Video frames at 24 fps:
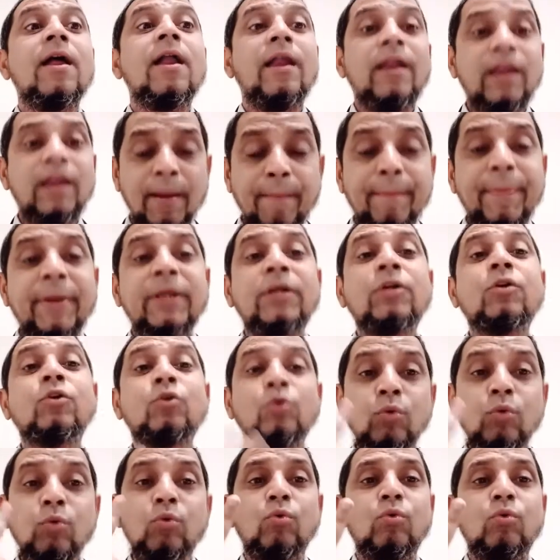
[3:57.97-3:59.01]
Number
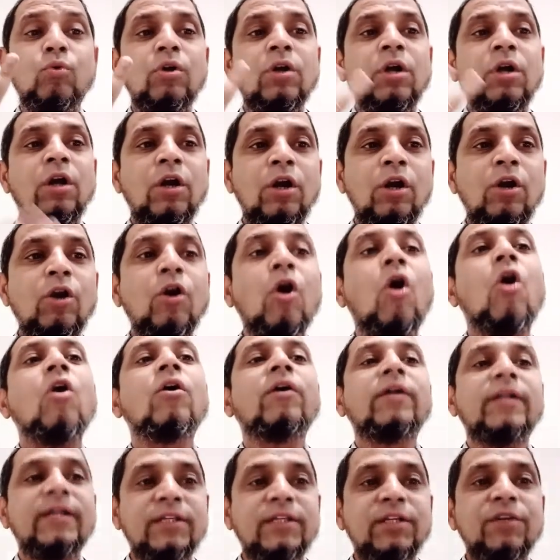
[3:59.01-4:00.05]
two, long
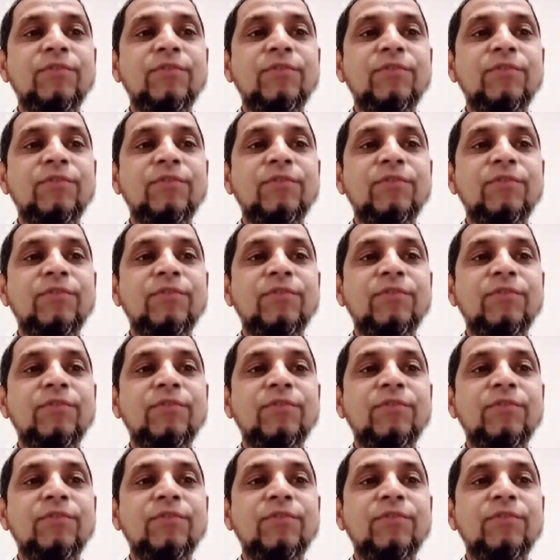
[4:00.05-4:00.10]
range